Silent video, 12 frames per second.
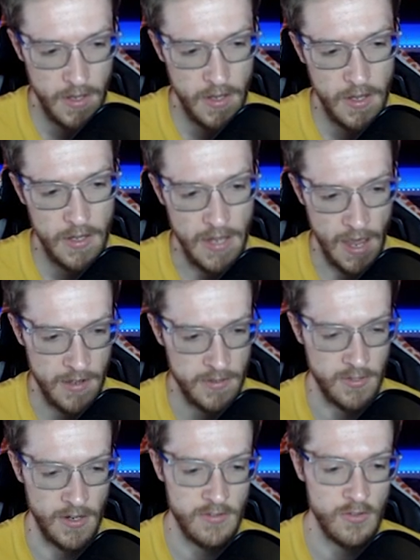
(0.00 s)
Yeah,
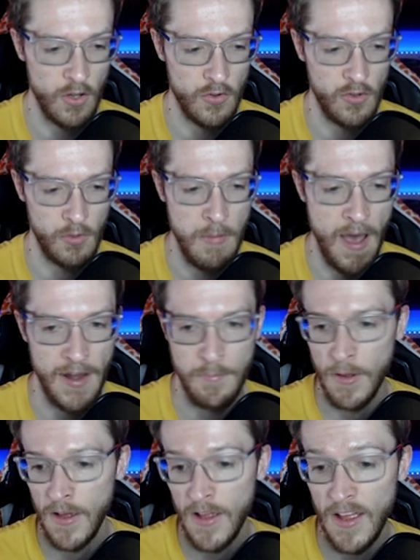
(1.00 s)
so that's not too bad,
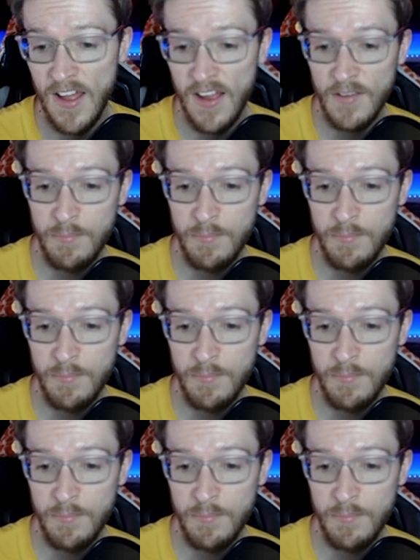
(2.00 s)
but a